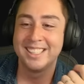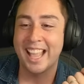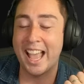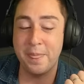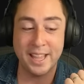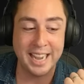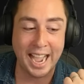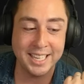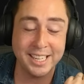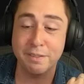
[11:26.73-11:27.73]
And then
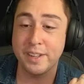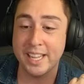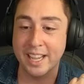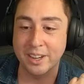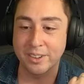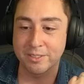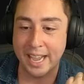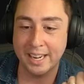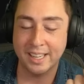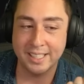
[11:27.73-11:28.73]
I did a video,
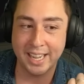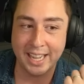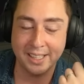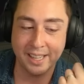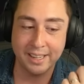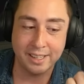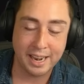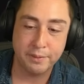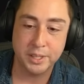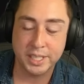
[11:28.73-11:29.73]
right, on the
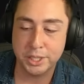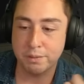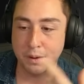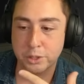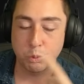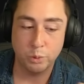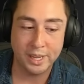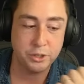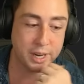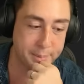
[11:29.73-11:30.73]
Neverness versus
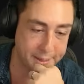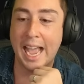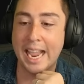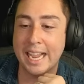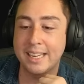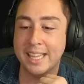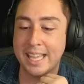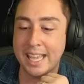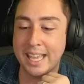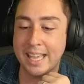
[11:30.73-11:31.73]
Wuwa drama, and
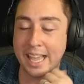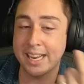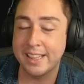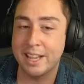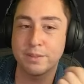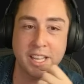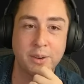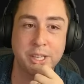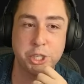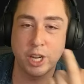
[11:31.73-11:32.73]
in that
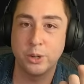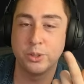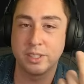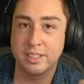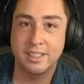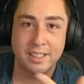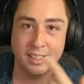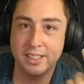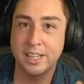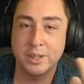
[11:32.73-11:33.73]
video I showed,
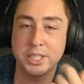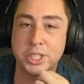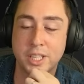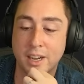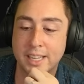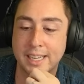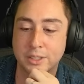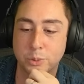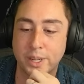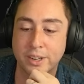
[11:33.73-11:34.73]
you know, his stalking
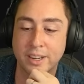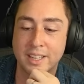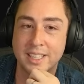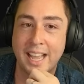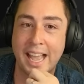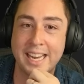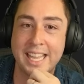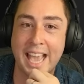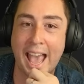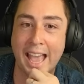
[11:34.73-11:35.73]
on Twitter, and
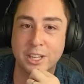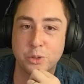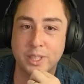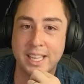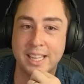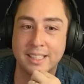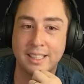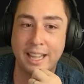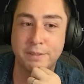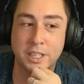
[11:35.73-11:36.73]
he actually
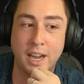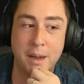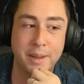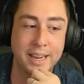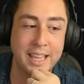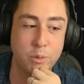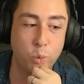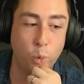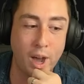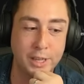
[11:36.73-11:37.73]
left a comment. He
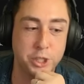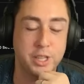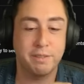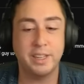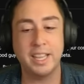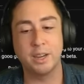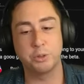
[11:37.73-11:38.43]
watched the video,